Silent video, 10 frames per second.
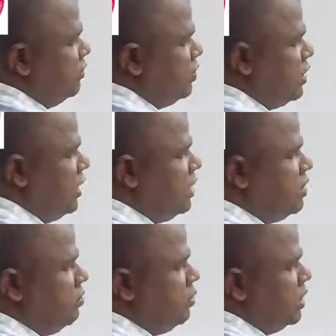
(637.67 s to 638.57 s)
organic
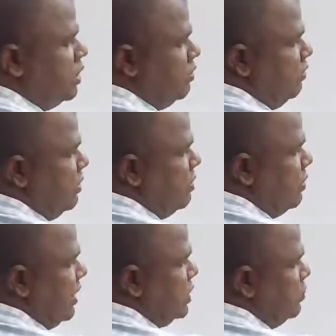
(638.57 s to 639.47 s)
compound V1
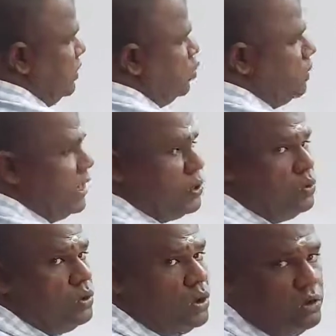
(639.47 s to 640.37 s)
minus V2 by
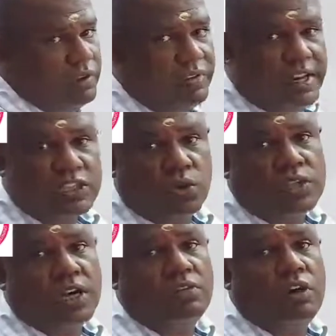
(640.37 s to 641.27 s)
2. V1 is
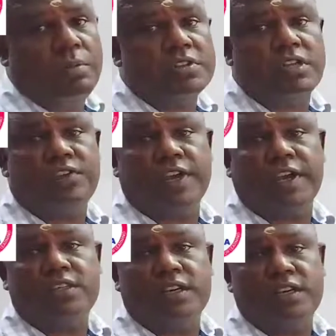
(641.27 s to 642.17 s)
original volume of sulfuric
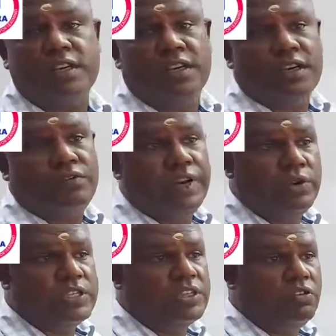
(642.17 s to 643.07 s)
acid.
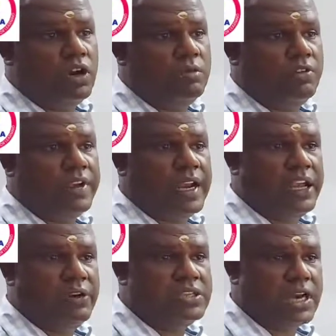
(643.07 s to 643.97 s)
V2 is the volume of
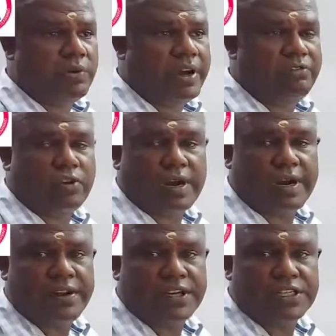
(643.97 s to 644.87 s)
NaOH required for
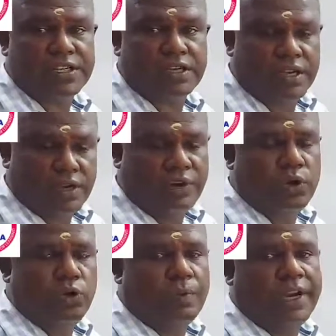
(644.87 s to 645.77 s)
titration.
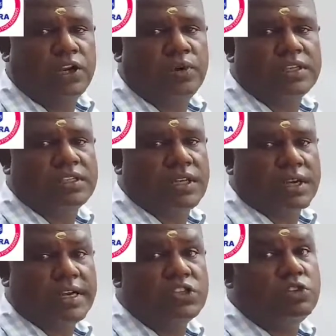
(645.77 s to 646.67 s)
V2 by 2 is the
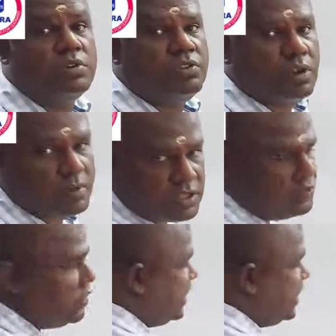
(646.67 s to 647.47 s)
consumed volume of sulfuric